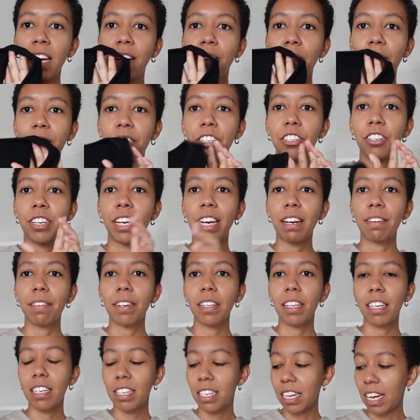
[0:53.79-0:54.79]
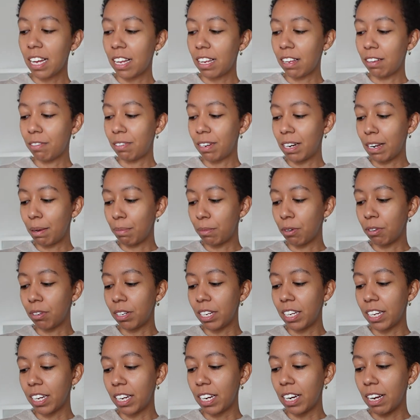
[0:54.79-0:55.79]
which you can't really tell when I'm
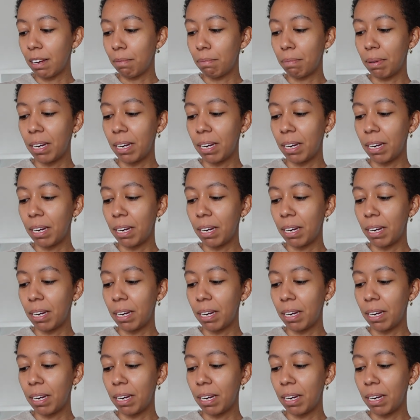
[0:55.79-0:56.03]
holding it up,